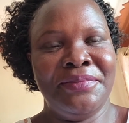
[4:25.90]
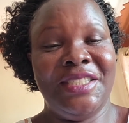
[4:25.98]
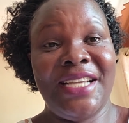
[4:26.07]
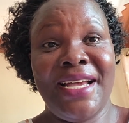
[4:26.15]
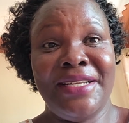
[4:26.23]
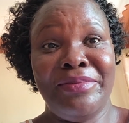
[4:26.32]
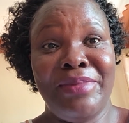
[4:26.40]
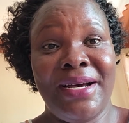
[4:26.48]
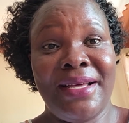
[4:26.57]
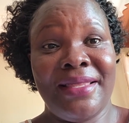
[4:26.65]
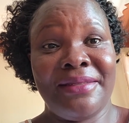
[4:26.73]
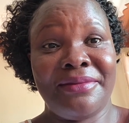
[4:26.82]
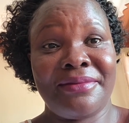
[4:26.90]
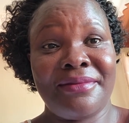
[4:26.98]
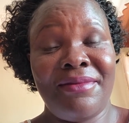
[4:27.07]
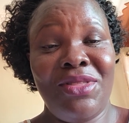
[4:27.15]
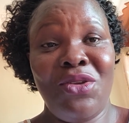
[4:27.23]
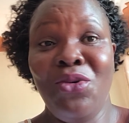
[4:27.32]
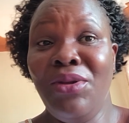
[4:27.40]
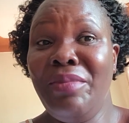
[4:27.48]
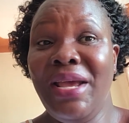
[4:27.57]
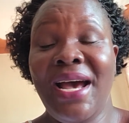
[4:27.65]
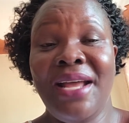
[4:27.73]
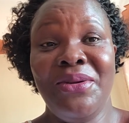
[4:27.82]
Childbirth will be
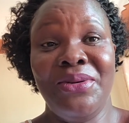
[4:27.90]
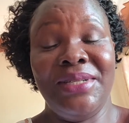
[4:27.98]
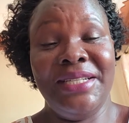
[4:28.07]
handled